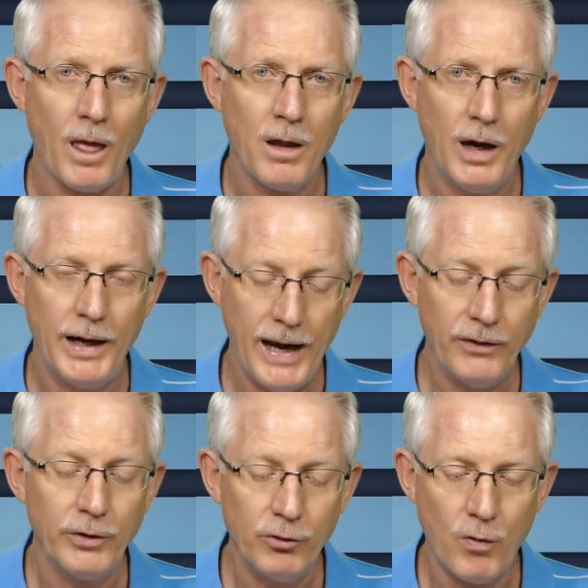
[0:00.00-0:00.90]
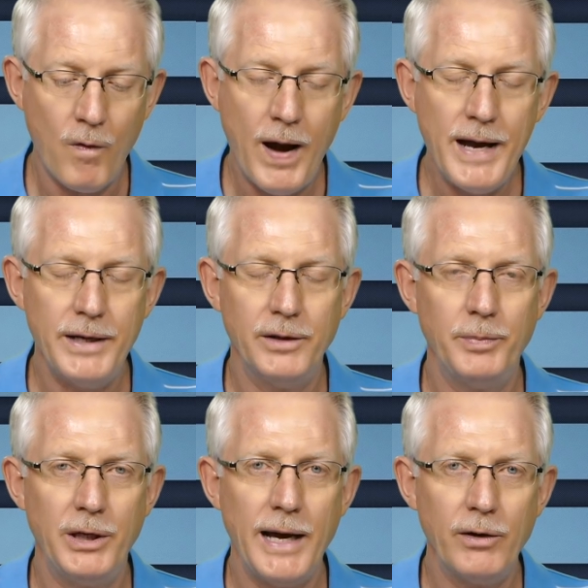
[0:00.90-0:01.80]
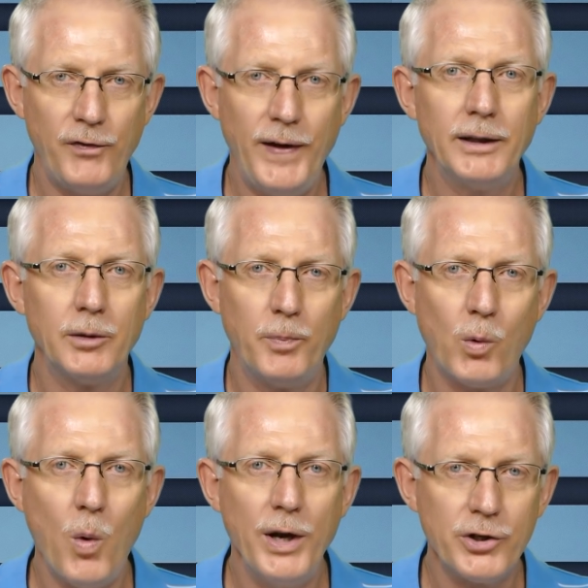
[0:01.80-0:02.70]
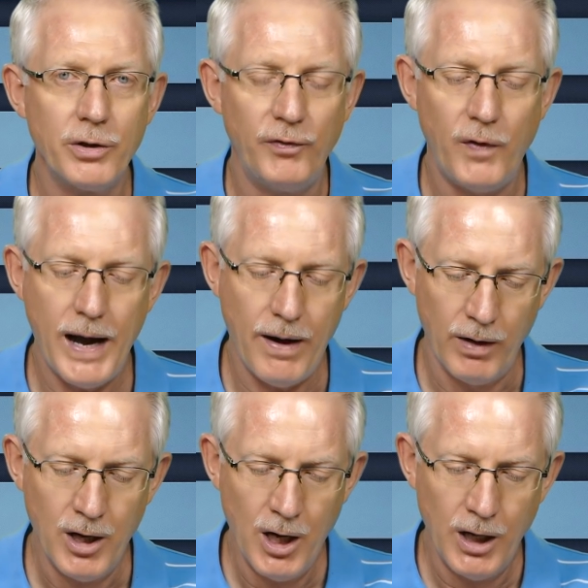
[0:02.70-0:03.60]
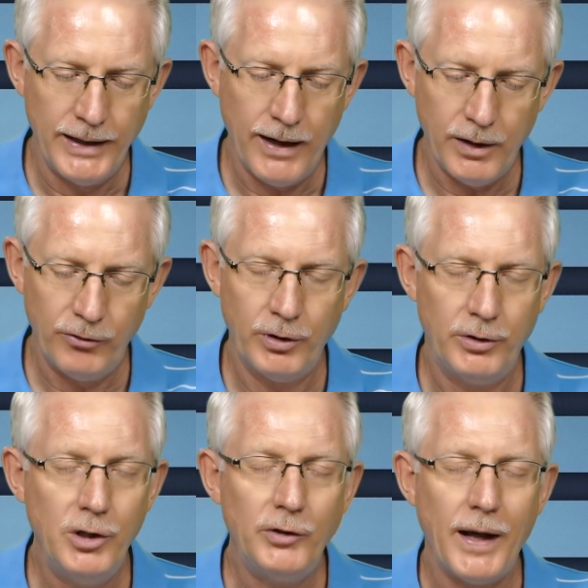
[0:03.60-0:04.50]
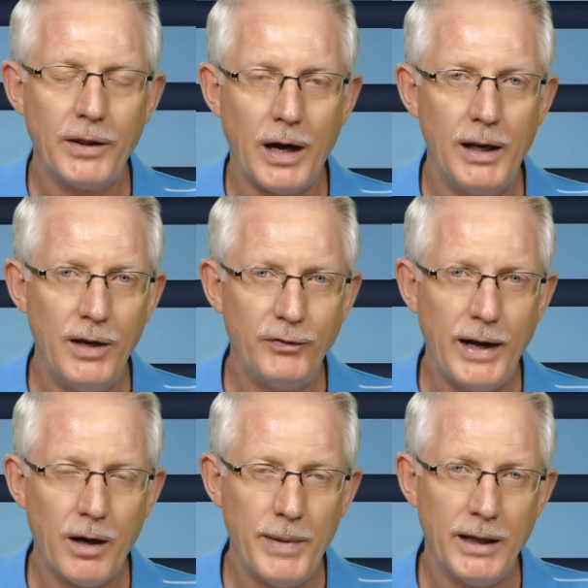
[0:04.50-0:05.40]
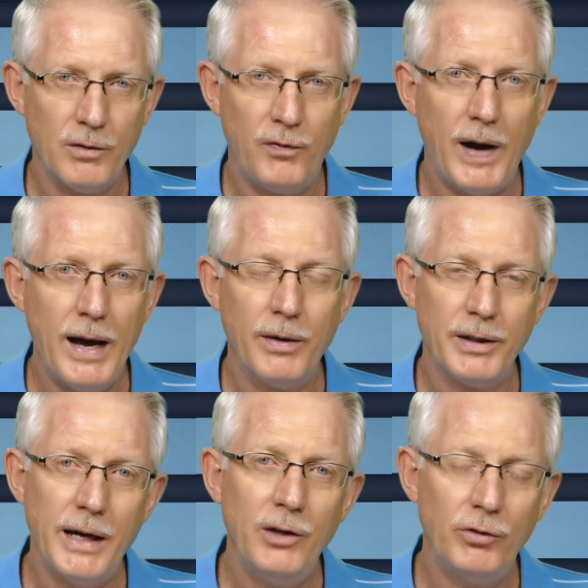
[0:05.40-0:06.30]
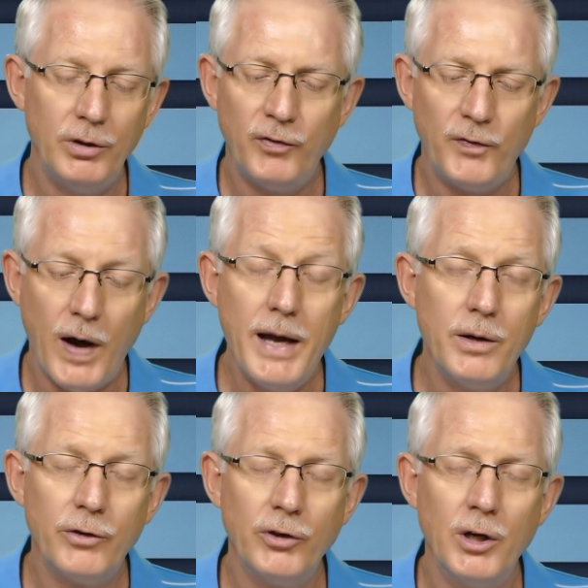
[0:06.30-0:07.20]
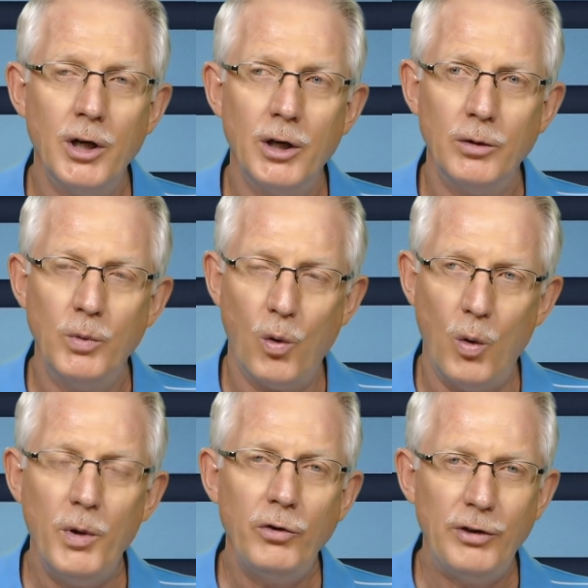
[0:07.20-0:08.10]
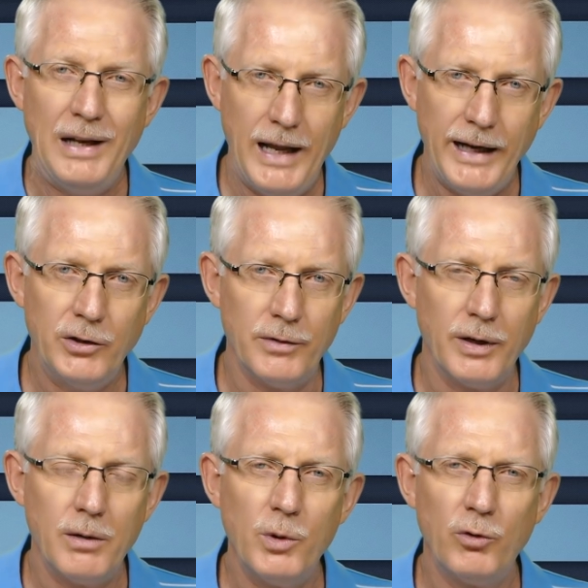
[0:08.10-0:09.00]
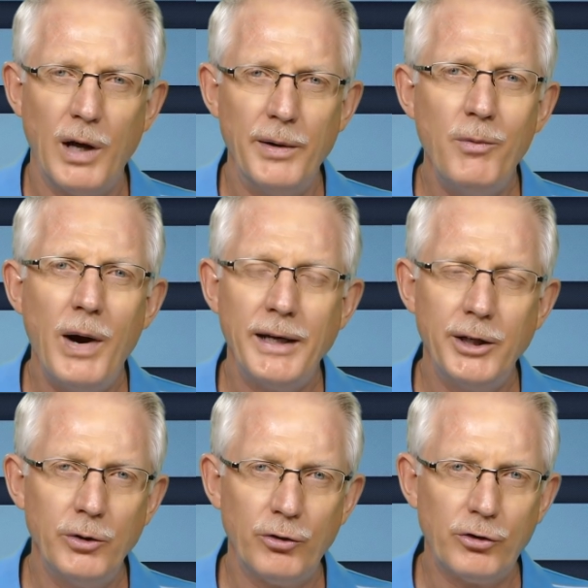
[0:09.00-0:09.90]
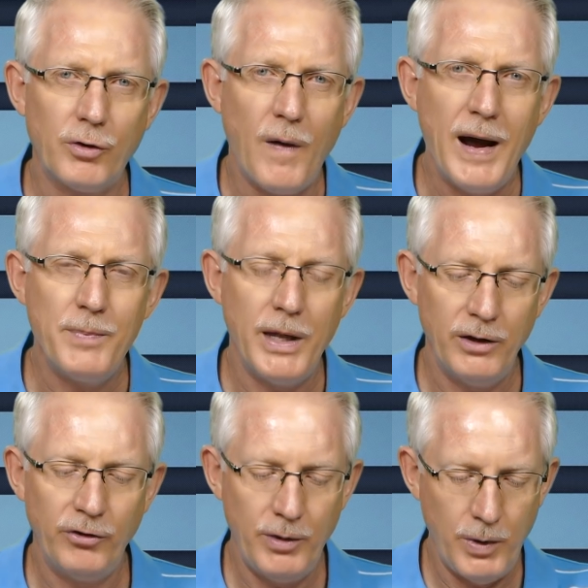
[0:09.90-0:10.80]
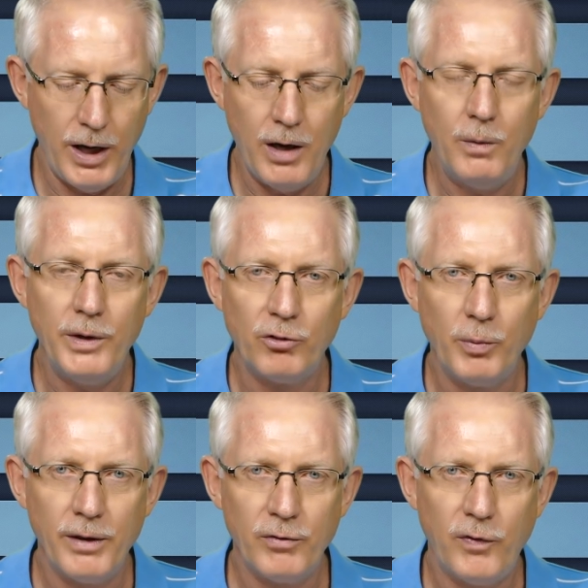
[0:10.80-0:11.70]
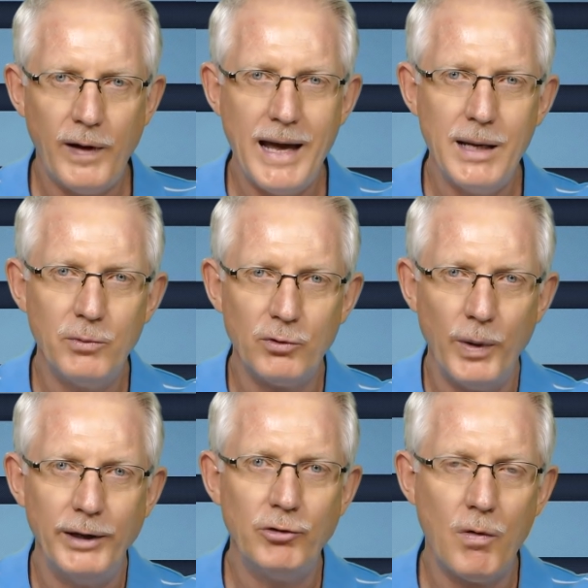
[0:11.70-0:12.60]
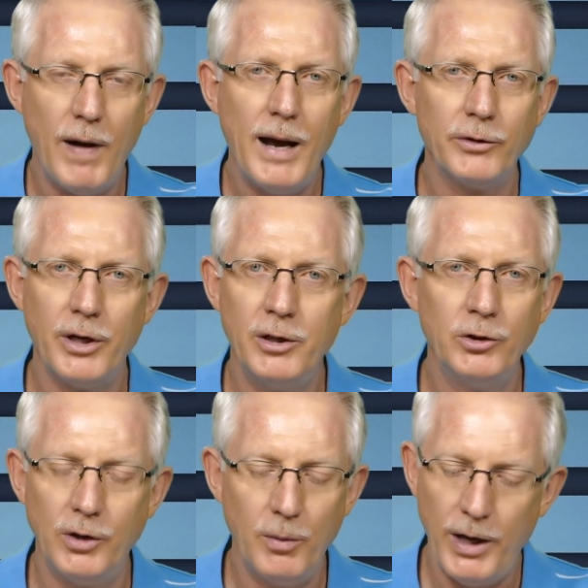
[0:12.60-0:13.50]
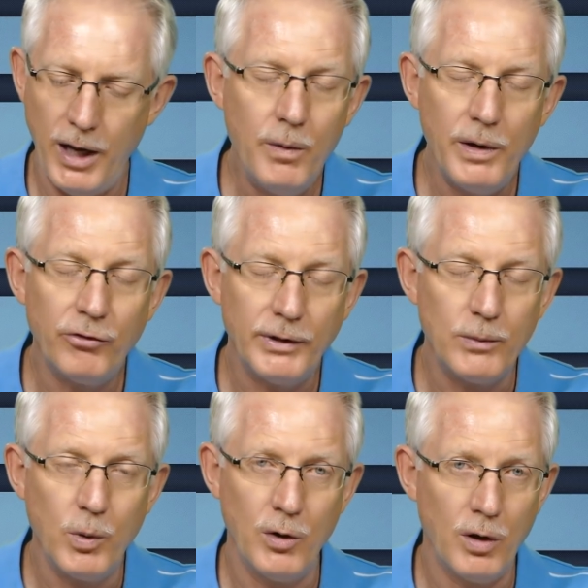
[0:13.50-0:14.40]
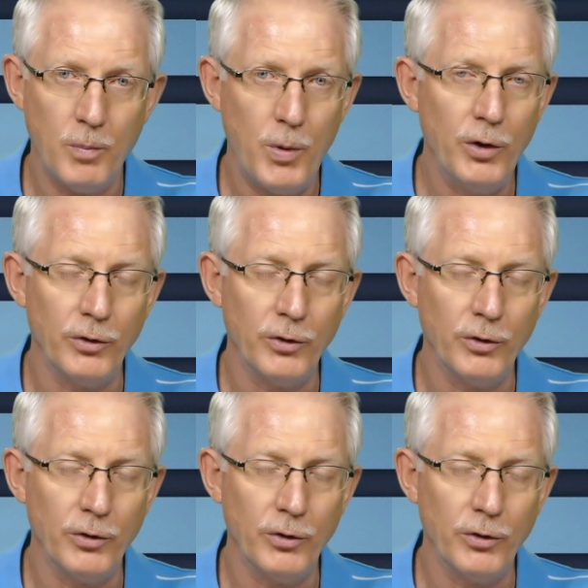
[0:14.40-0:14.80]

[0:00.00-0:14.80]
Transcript: And as this rain began to fall, it quenched the fire. Now, there's a detail that I left out about the fire, and that is these fires were almost selective. In other words, the only way I can describe that is there were areas where the flames went around and it, there were areas that were not burnt.